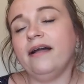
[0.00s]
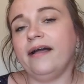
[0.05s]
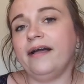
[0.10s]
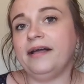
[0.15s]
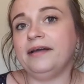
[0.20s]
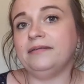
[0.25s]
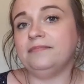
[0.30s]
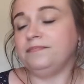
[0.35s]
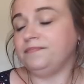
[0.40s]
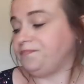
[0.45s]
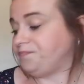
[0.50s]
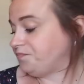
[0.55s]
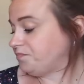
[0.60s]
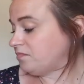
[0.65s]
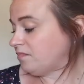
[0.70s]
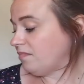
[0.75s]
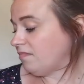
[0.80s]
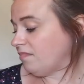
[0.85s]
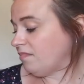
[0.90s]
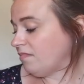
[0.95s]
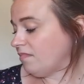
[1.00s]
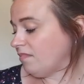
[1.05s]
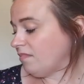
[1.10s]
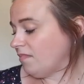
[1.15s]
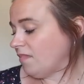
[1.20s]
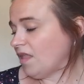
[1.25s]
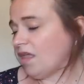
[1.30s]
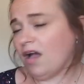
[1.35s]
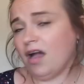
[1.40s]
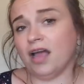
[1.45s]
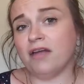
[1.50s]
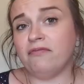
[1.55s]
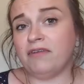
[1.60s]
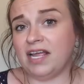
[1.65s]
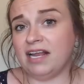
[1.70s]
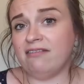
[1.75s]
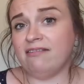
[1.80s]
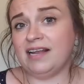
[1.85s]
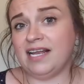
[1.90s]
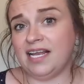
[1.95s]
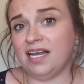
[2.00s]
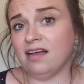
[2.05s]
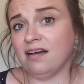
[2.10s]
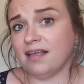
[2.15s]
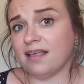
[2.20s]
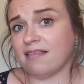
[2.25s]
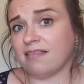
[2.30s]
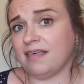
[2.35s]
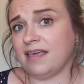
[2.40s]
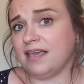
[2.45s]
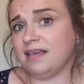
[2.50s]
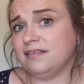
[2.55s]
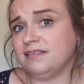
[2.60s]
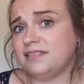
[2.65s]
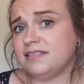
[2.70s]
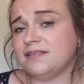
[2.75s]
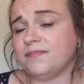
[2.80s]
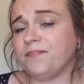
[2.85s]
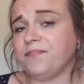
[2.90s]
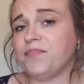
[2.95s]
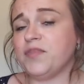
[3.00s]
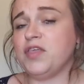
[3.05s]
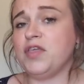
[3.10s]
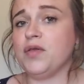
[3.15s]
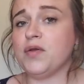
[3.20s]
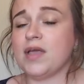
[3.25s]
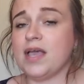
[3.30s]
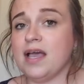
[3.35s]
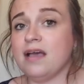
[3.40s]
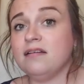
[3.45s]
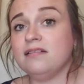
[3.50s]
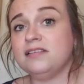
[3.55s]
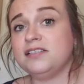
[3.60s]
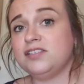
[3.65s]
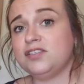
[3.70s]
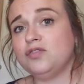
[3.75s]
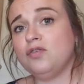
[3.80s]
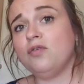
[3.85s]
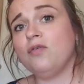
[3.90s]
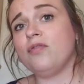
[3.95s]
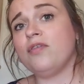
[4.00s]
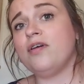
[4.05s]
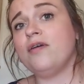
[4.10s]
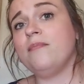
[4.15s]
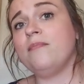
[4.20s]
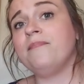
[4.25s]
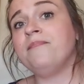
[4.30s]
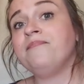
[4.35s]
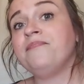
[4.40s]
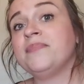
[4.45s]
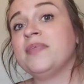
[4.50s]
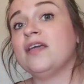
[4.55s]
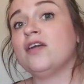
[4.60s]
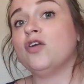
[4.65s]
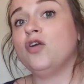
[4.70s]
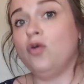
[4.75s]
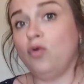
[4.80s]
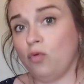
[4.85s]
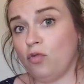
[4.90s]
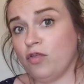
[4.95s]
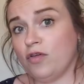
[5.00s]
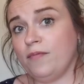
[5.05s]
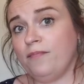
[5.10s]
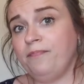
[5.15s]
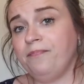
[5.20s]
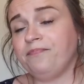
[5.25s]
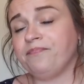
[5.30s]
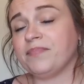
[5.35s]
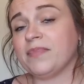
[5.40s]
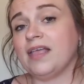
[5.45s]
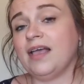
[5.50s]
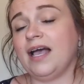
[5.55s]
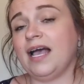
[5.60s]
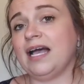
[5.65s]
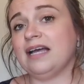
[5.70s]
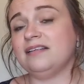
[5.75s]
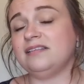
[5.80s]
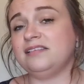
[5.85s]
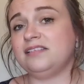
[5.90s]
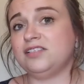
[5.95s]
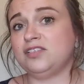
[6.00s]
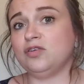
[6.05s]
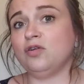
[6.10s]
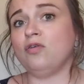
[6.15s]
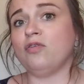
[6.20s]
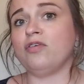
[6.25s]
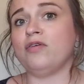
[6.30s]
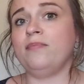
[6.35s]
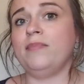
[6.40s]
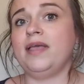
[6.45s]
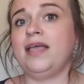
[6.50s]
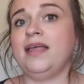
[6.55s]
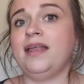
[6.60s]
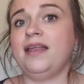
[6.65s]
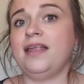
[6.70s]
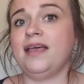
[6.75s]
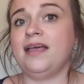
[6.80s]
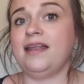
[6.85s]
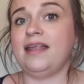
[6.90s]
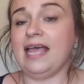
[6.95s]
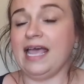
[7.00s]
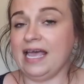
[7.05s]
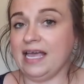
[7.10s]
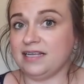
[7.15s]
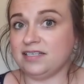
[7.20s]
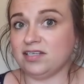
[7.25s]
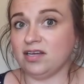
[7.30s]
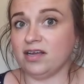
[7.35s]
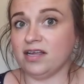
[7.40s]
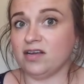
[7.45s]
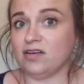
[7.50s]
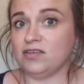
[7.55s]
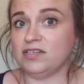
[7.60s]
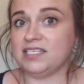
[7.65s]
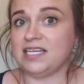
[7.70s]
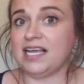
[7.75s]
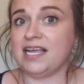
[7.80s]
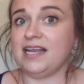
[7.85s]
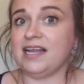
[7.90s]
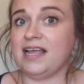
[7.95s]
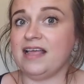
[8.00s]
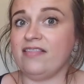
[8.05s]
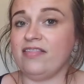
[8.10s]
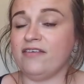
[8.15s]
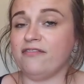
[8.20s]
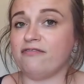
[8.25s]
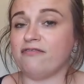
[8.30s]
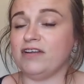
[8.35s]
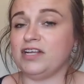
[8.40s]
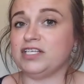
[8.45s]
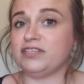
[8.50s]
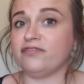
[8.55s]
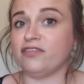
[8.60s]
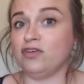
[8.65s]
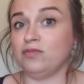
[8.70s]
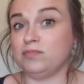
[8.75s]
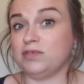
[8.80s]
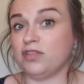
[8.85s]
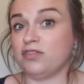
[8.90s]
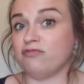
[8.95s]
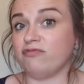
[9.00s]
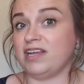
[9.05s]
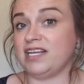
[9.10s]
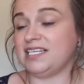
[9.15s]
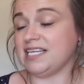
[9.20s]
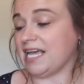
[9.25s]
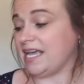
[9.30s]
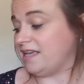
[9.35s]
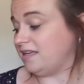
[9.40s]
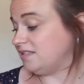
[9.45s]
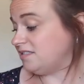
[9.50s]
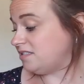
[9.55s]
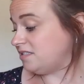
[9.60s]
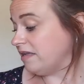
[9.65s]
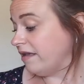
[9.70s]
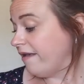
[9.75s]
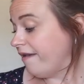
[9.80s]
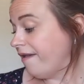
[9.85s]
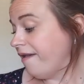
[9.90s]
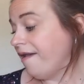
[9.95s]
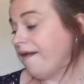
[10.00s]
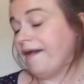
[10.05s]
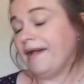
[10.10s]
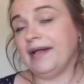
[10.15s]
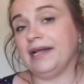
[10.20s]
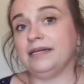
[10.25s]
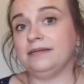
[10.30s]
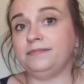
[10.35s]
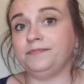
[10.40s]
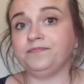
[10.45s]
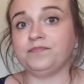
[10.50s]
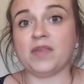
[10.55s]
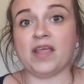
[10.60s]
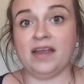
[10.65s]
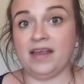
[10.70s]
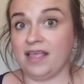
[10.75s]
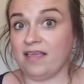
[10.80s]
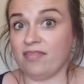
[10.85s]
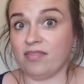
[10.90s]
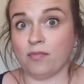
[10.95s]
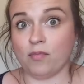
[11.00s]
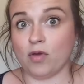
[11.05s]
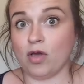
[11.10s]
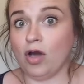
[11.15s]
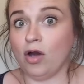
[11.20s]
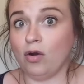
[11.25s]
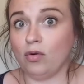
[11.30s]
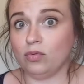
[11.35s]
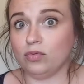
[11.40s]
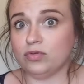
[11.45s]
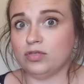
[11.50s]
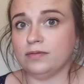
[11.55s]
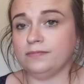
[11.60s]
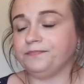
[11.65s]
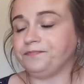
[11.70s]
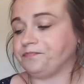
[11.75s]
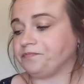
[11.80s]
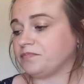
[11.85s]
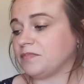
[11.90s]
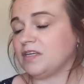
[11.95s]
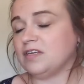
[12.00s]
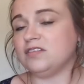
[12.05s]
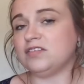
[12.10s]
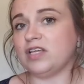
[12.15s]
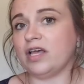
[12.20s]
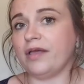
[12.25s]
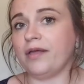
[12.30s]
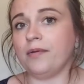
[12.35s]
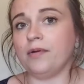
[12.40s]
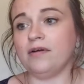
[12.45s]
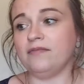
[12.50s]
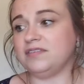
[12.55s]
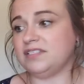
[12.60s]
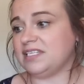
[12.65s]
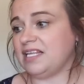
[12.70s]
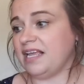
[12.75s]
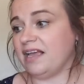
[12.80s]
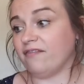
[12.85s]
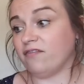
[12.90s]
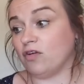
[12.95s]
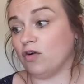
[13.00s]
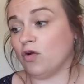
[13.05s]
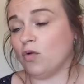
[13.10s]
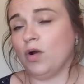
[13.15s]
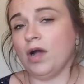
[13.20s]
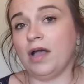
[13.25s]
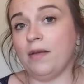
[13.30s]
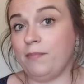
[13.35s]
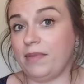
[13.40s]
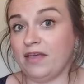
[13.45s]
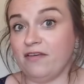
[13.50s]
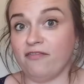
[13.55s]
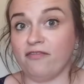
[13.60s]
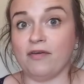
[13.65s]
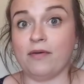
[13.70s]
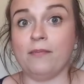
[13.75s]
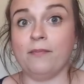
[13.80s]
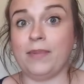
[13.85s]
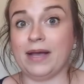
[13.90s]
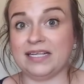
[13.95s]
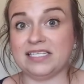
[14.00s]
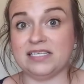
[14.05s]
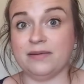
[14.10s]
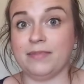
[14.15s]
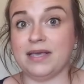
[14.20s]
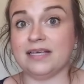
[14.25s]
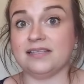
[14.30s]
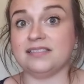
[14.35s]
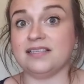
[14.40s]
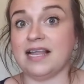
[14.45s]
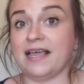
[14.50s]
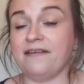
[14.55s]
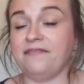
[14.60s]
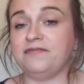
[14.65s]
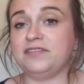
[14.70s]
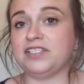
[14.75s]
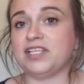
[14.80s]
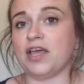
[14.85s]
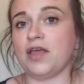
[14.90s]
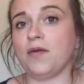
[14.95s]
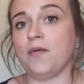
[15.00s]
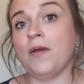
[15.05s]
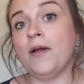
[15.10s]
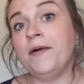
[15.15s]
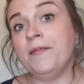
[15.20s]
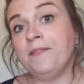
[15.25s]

Um, I really, really like these. You can store them, cool them, and store them in an airtight container in the fridge for up to three days um, and eat them cold. So obviously I've got quite a bit of batter mix left, so